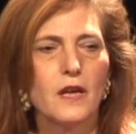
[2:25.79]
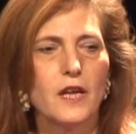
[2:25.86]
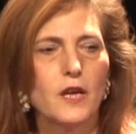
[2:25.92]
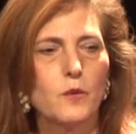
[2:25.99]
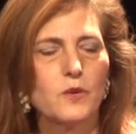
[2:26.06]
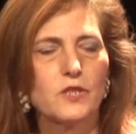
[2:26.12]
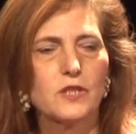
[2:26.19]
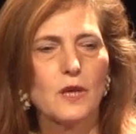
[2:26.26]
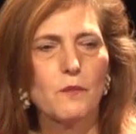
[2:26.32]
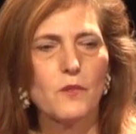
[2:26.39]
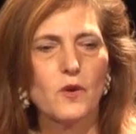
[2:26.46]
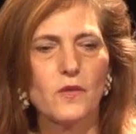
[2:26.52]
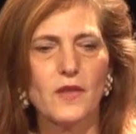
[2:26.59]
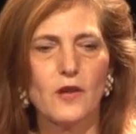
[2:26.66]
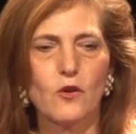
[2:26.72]
He was
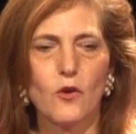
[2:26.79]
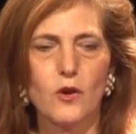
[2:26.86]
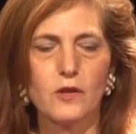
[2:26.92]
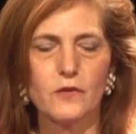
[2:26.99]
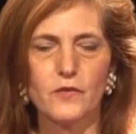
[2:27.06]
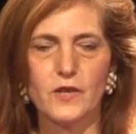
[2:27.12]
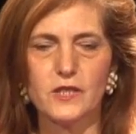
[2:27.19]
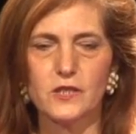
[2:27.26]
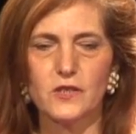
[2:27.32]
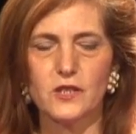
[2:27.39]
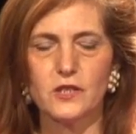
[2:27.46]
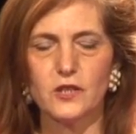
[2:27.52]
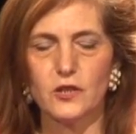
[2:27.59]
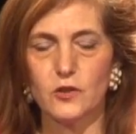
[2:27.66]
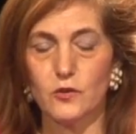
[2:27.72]
someone that all of us in the
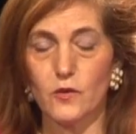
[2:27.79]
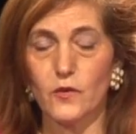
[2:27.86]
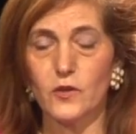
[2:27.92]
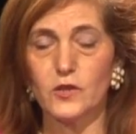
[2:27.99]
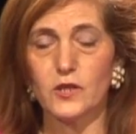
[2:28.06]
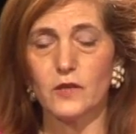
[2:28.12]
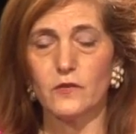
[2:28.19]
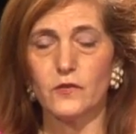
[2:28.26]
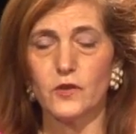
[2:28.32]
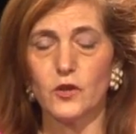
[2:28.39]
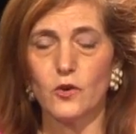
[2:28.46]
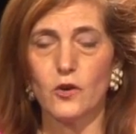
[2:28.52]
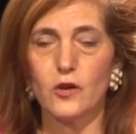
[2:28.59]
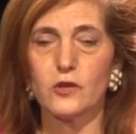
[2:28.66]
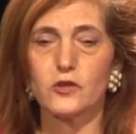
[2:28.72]
City University of New
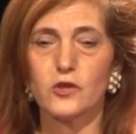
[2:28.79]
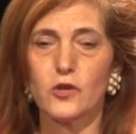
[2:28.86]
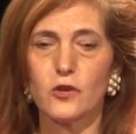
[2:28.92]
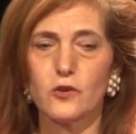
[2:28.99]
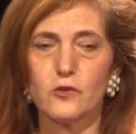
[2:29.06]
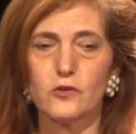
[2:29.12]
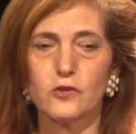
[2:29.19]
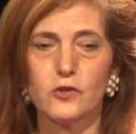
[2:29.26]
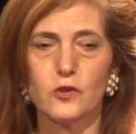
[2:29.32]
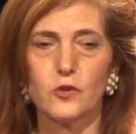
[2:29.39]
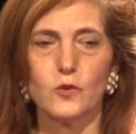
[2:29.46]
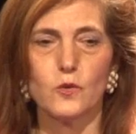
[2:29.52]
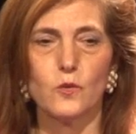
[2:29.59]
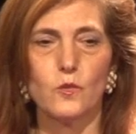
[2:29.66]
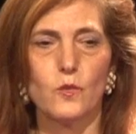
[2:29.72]
York turned
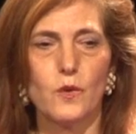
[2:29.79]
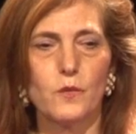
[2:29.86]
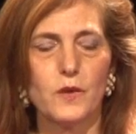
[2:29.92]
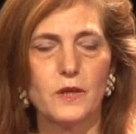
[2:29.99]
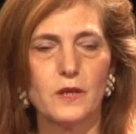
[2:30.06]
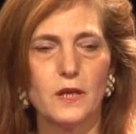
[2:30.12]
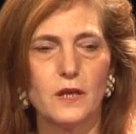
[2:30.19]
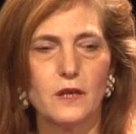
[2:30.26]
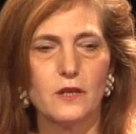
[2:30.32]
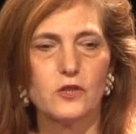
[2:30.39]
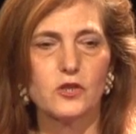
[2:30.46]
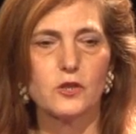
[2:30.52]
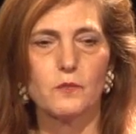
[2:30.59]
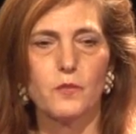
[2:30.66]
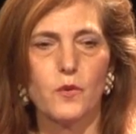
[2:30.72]
to when we needed
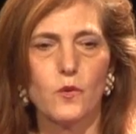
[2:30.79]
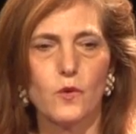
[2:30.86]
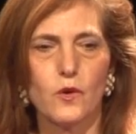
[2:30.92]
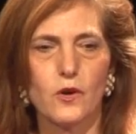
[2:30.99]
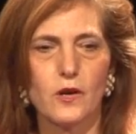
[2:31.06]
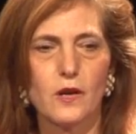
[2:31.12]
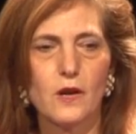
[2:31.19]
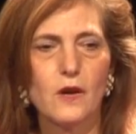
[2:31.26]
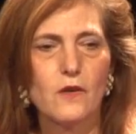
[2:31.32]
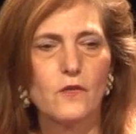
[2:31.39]
support